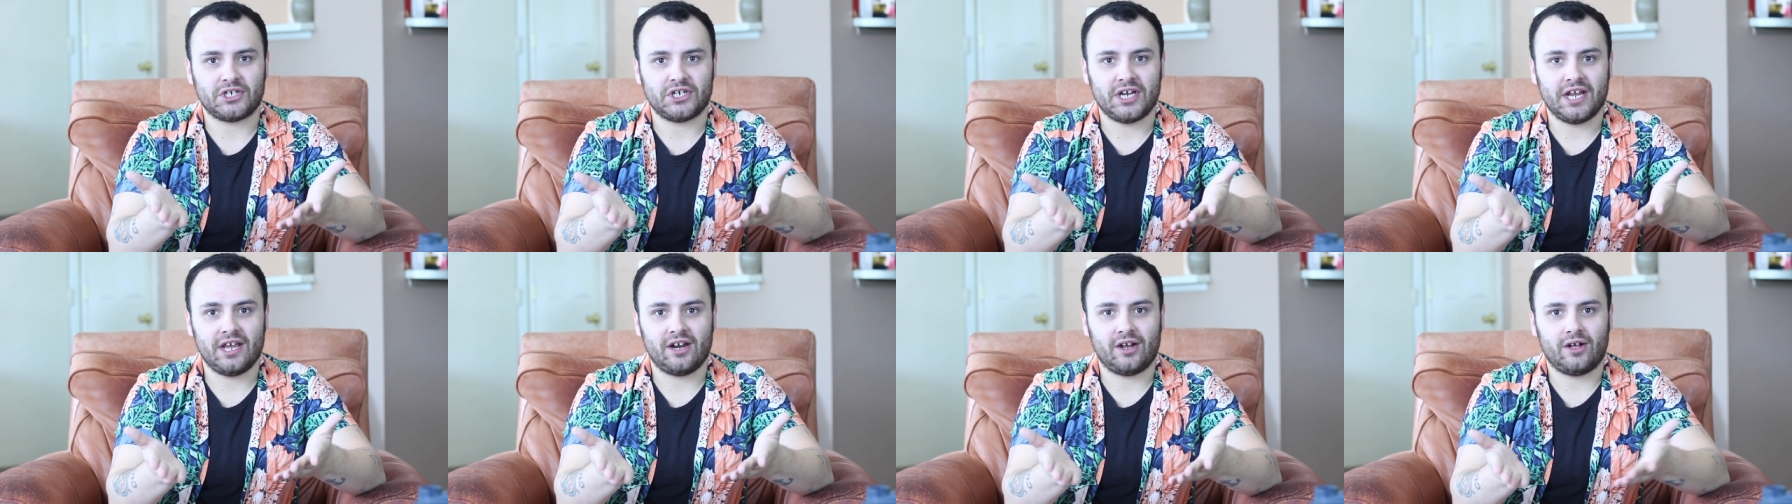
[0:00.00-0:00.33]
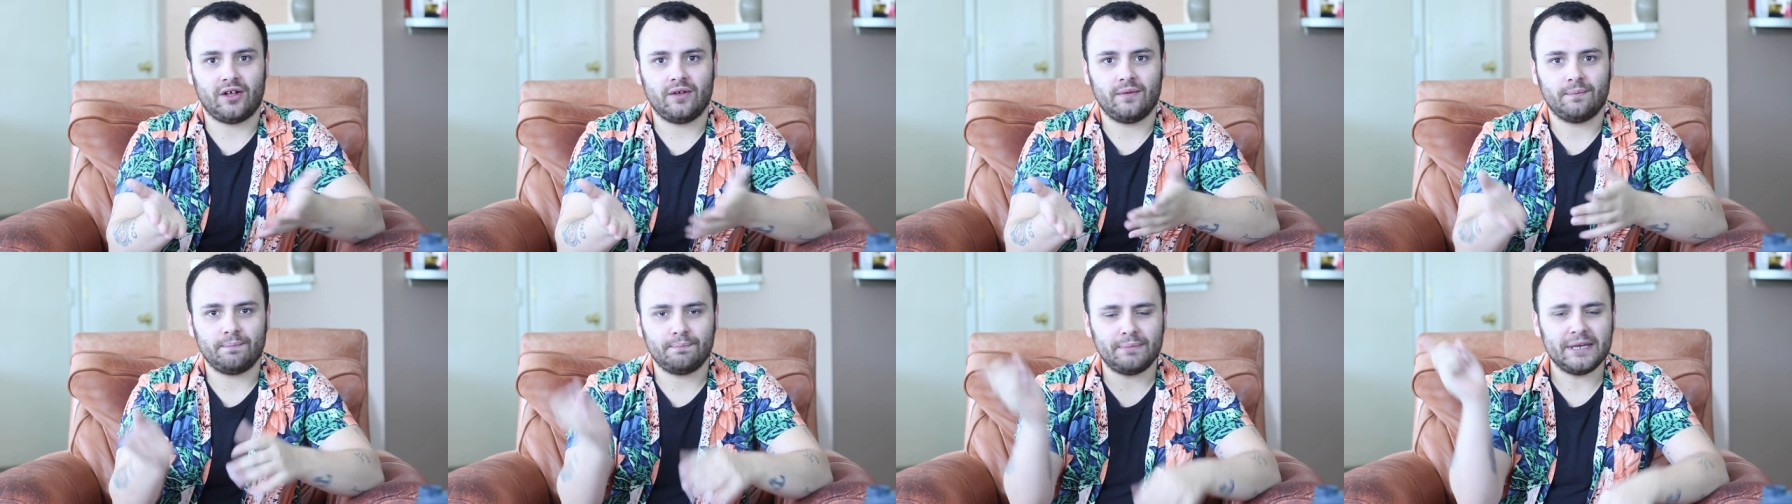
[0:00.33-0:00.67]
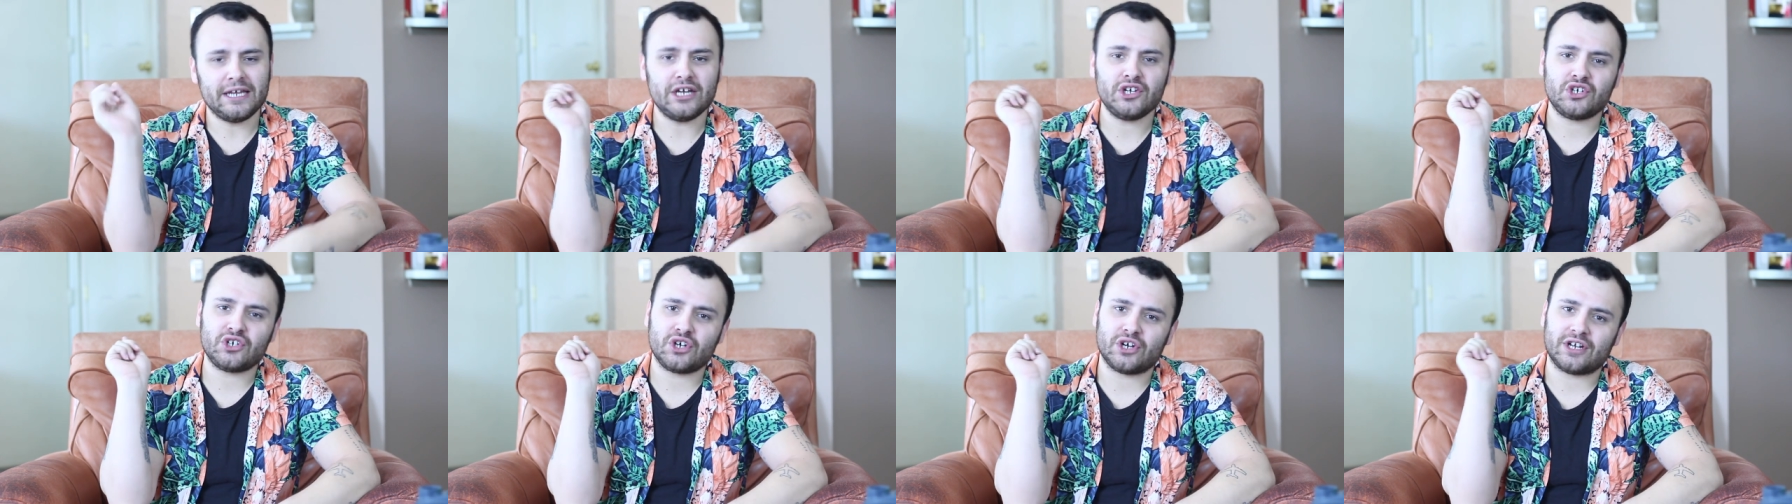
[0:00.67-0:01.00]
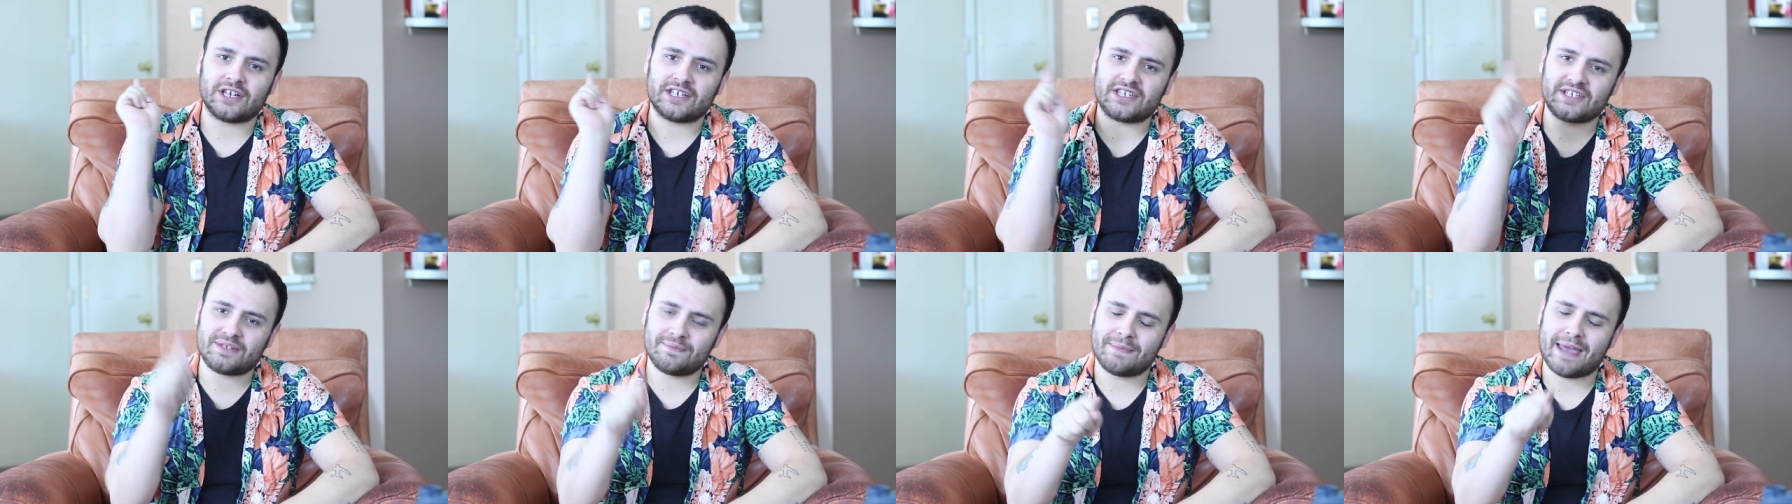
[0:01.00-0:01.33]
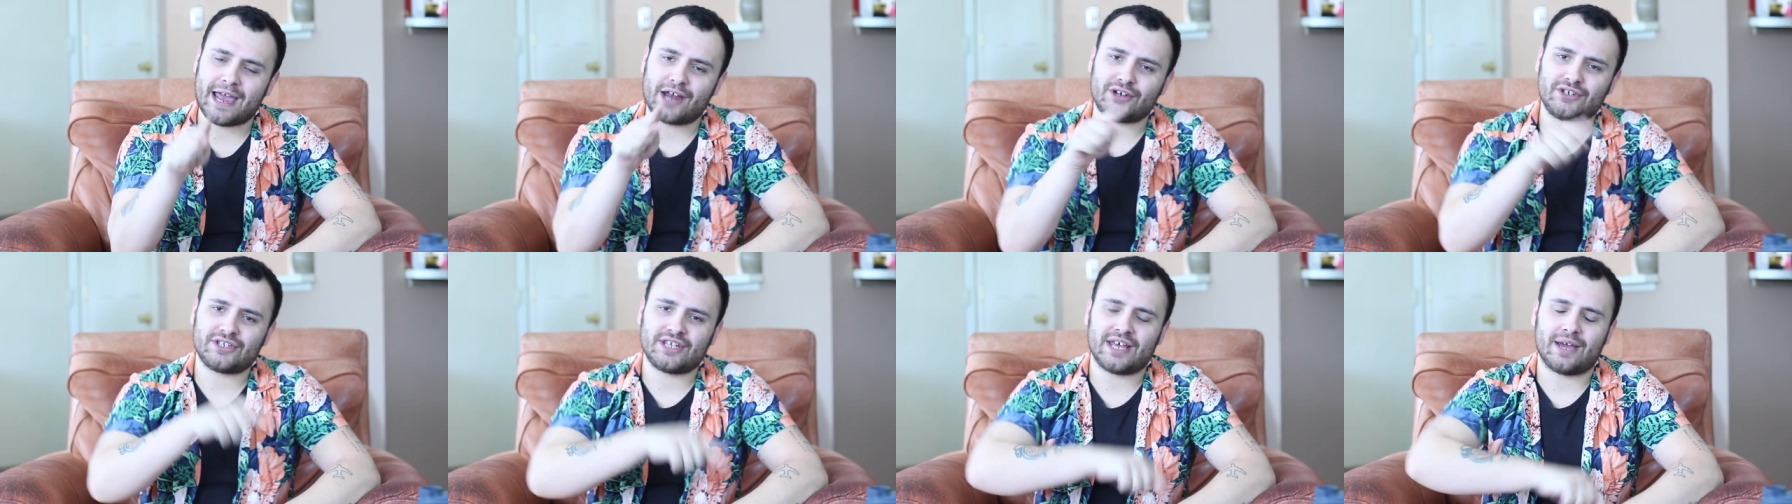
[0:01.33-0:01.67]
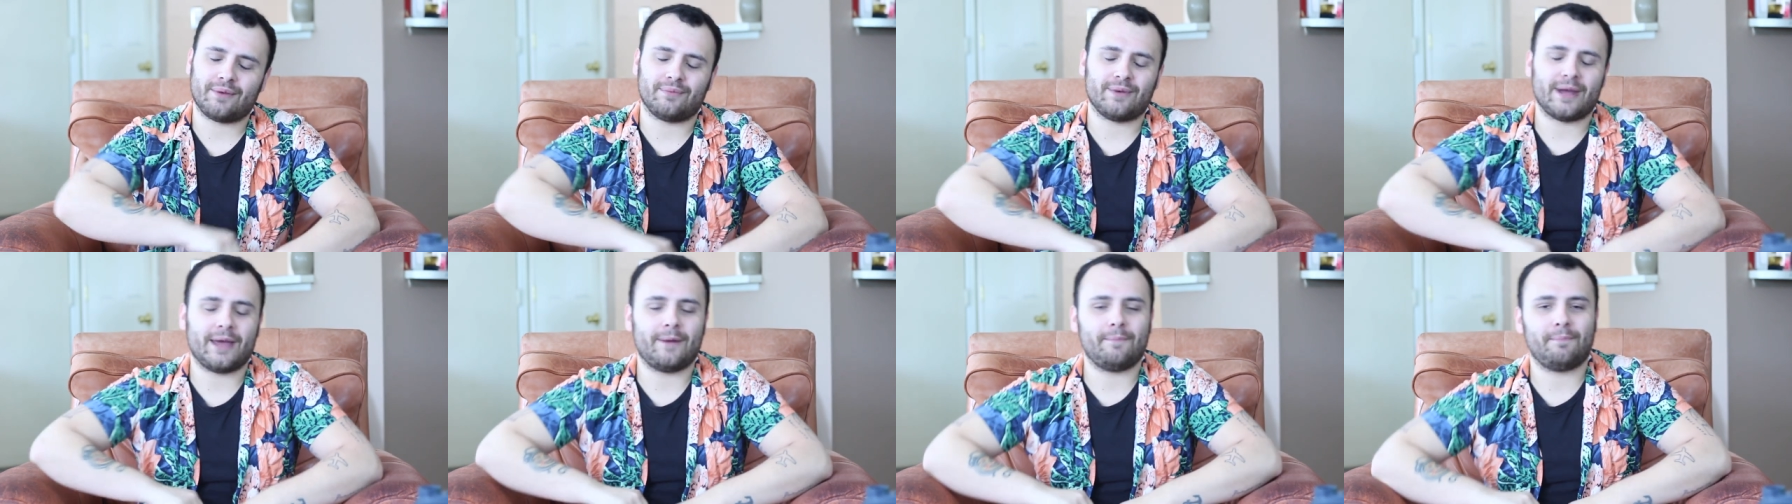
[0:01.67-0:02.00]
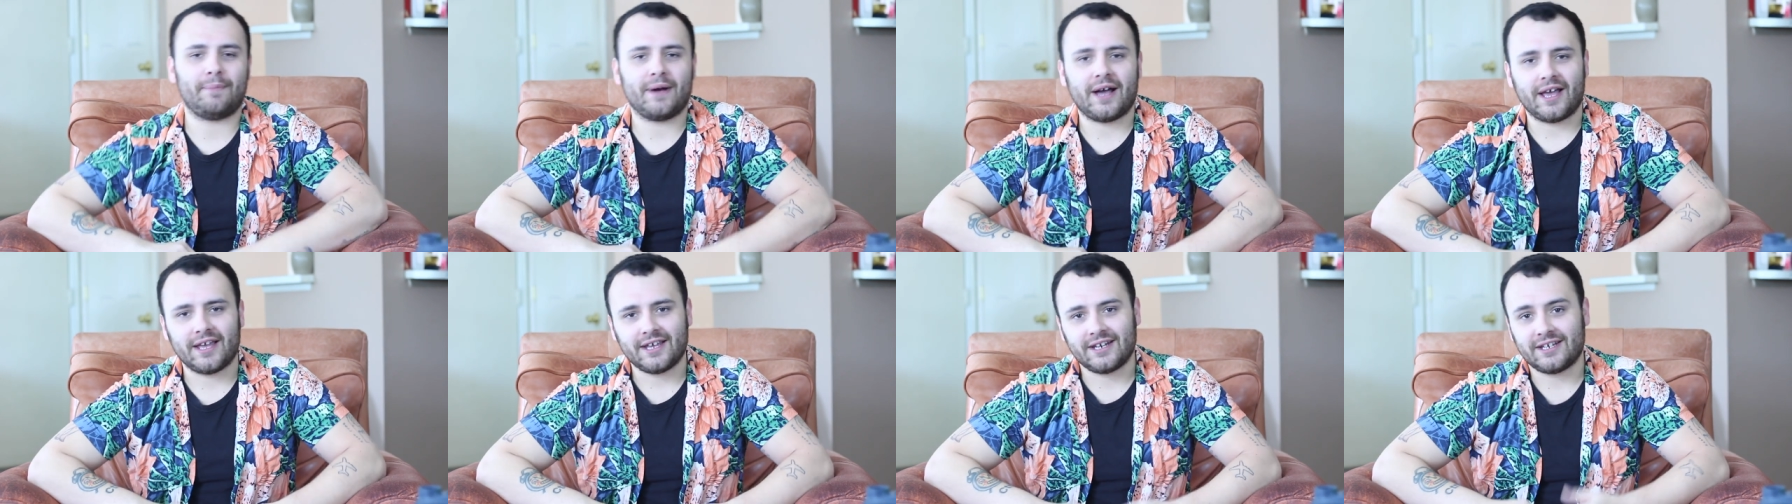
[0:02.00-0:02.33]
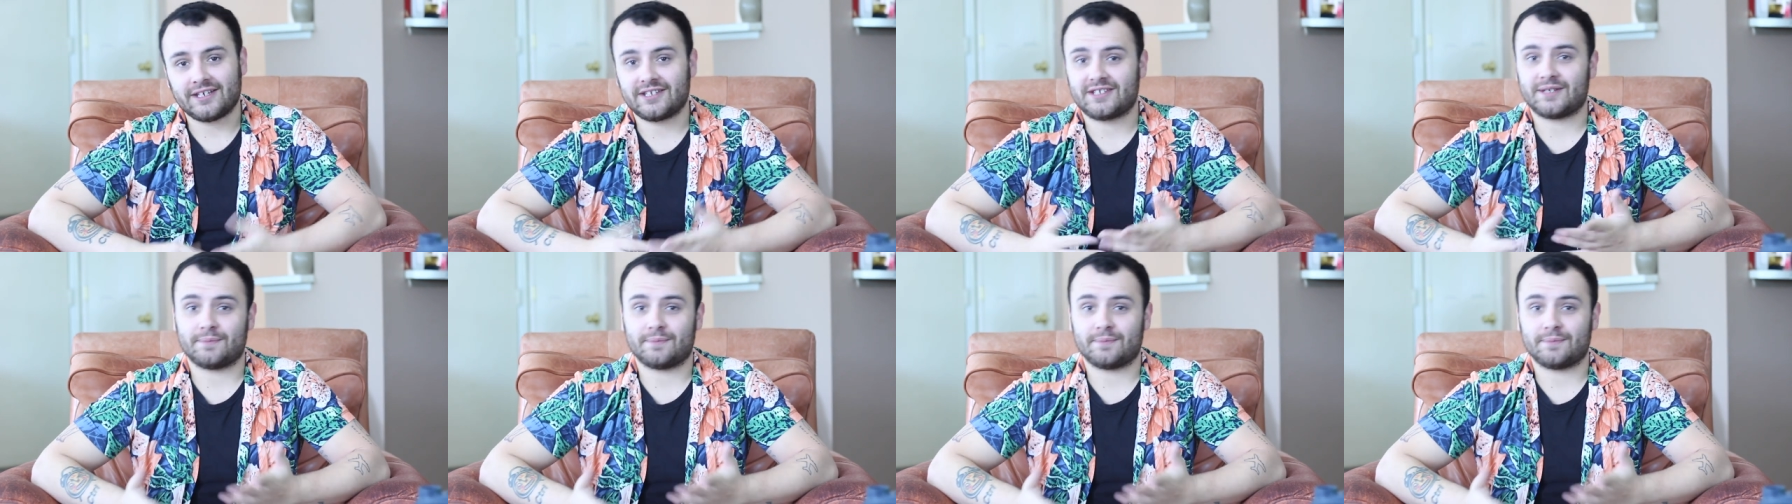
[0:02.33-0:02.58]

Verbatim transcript: channel, be sure to smash that red button and